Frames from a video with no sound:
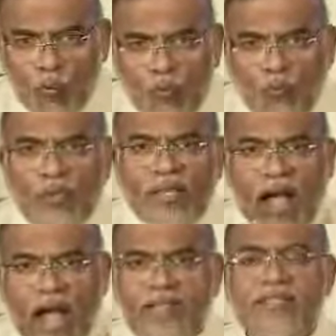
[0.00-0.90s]
with
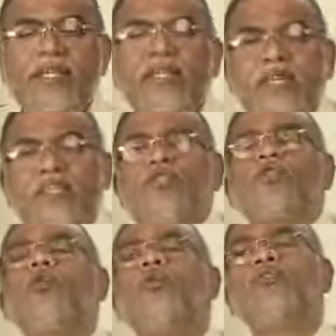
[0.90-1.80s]
ICT in
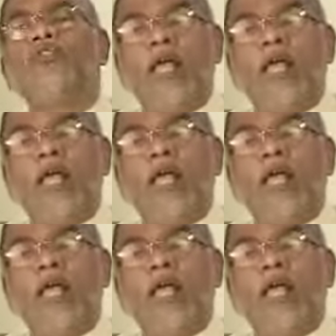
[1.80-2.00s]
schools